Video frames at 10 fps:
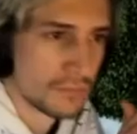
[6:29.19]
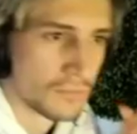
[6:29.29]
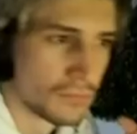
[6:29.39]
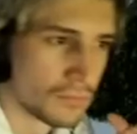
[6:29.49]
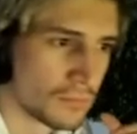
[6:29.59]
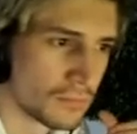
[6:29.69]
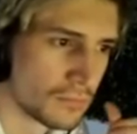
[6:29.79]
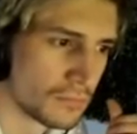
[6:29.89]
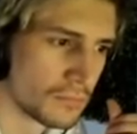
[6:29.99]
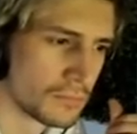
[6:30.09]

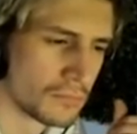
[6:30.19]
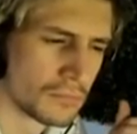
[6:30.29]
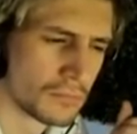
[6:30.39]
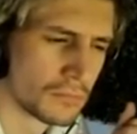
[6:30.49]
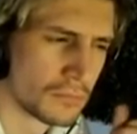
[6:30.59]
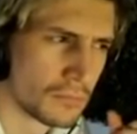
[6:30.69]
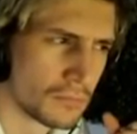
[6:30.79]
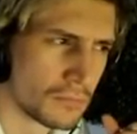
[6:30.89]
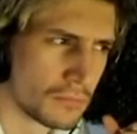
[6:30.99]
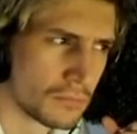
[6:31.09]

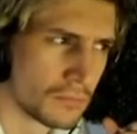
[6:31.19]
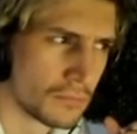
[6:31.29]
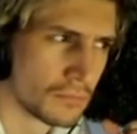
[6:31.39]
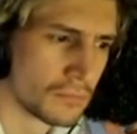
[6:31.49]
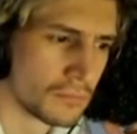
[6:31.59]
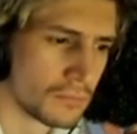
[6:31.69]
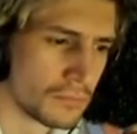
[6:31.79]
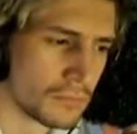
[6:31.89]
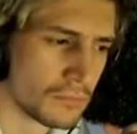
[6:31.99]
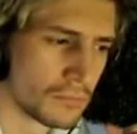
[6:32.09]

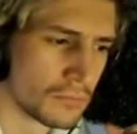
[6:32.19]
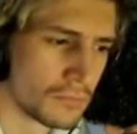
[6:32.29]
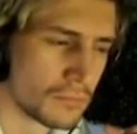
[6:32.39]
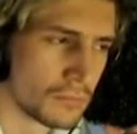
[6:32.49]
The person shown says nothing.